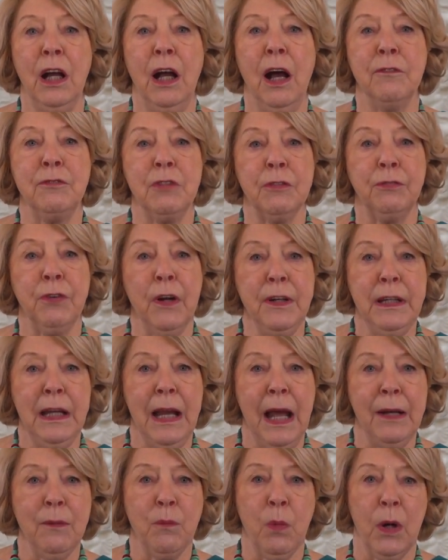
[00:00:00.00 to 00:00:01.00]
of the
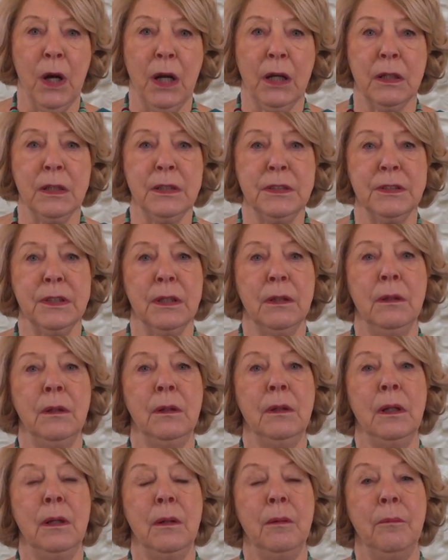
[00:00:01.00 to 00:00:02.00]
frontline workers,
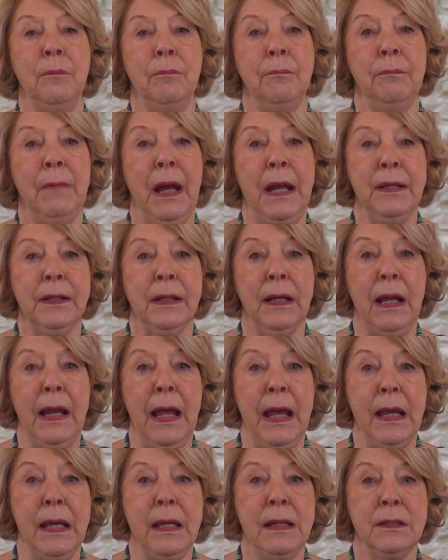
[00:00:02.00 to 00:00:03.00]
medical
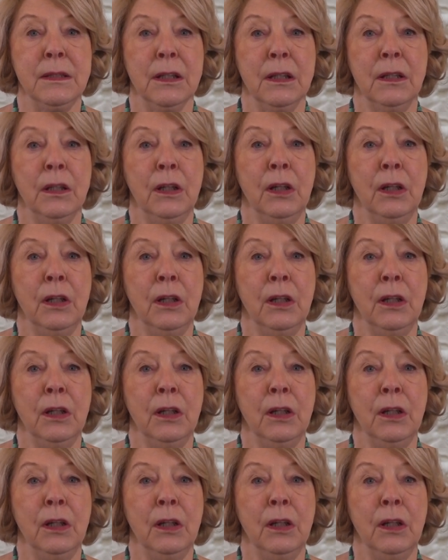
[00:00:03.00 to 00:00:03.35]
aid,